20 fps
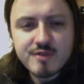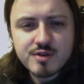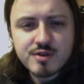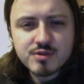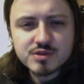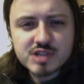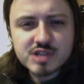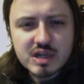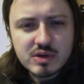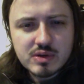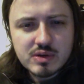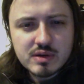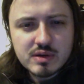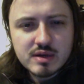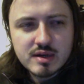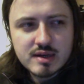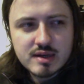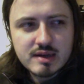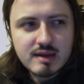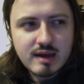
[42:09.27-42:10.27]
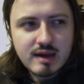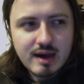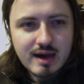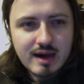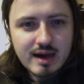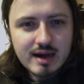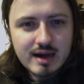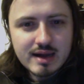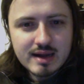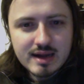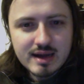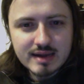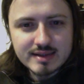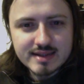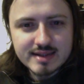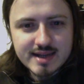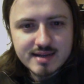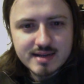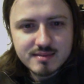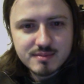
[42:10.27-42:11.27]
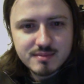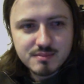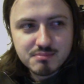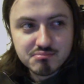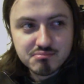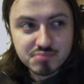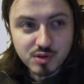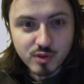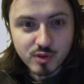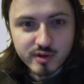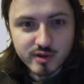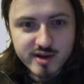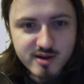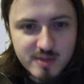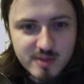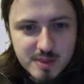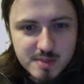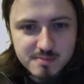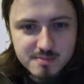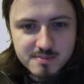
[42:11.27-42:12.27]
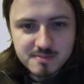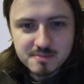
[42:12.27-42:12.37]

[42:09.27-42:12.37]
or so? Undead, pouring on them.